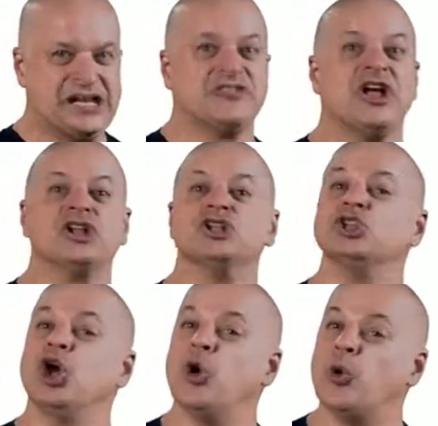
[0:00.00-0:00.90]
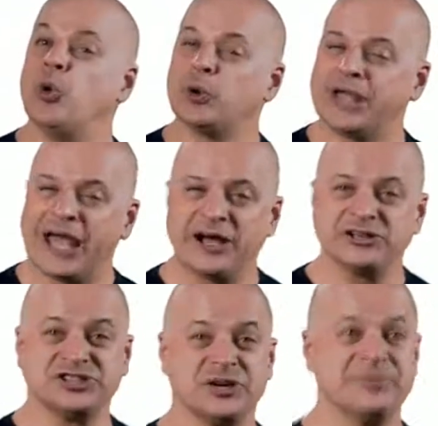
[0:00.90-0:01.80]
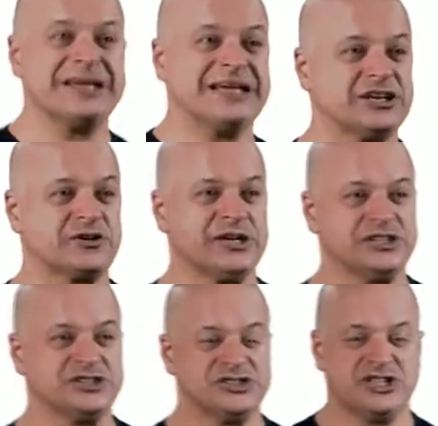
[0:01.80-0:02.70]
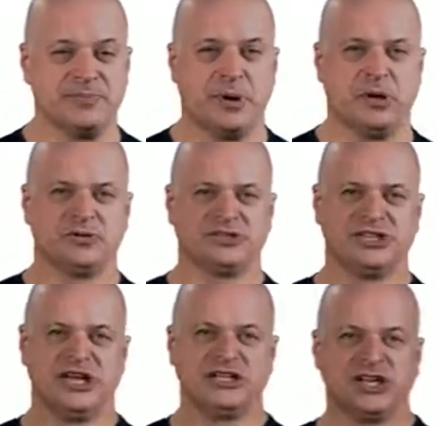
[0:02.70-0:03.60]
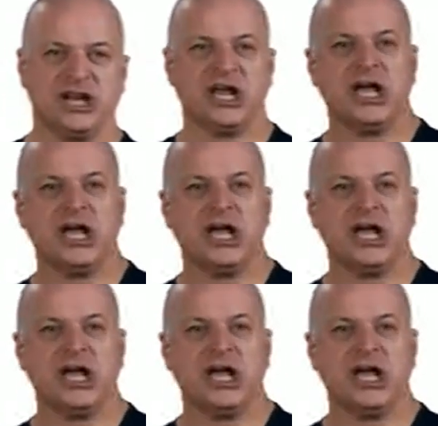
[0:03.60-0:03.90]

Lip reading: that low calcium increases depolarization.